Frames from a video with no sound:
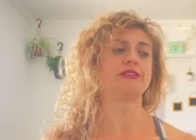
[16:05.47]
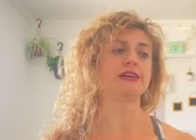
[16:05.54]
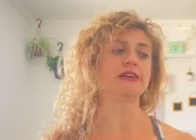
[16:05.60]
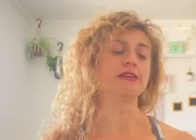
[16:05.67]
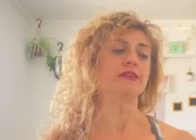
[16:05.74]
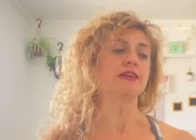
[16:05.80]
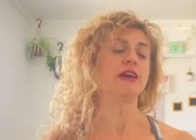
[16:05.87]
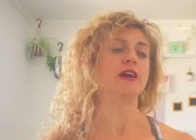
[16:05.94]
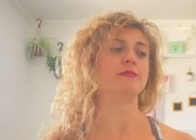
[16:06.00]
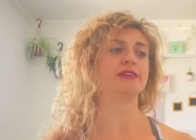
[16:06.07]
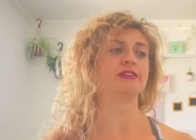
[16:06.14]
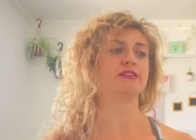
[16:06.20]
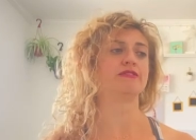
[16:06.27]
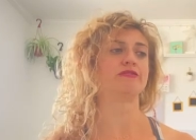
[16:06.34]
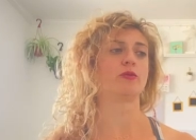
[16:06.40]
They could come
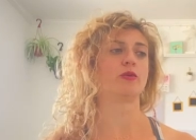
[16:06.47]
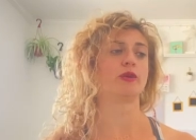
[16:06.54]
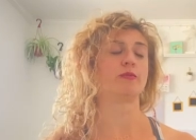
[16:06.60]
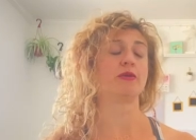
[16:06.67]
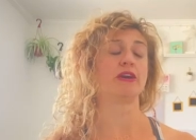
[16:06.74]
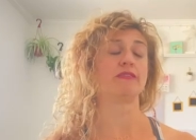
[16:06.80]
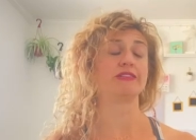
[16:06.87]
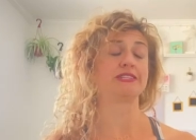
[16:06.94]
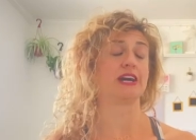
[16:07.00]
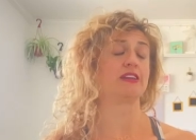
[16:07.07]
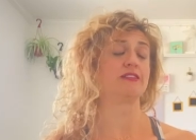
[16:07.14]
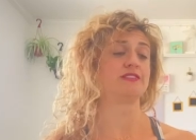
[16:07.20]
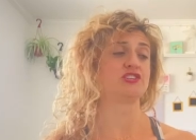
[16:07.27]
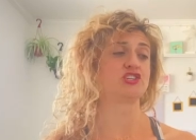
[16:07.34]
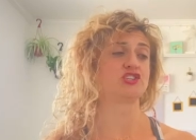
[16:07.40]
in the form of a
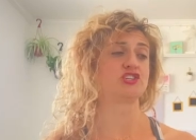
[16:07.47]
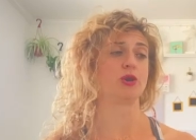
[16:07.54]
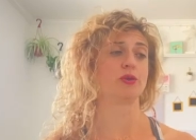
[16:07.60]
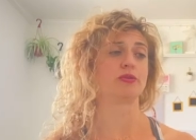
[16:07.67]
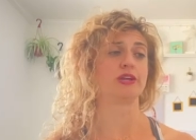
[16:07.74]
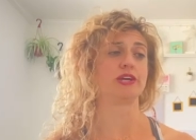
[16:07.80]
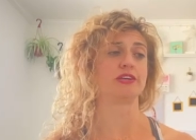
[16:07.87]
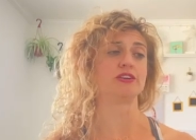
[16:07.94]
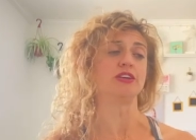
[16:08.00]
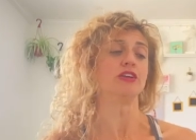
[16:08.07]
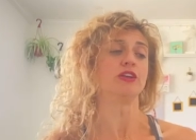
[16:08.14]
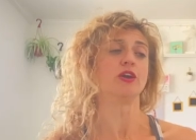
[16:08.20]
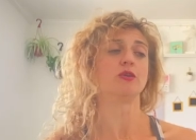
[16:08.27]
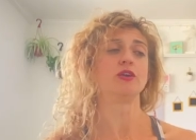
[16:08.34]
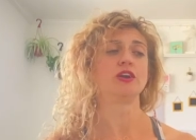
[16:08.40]
television show that, you
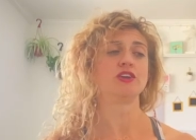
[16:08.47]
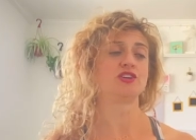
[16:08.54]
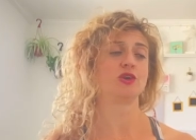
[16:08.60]
know,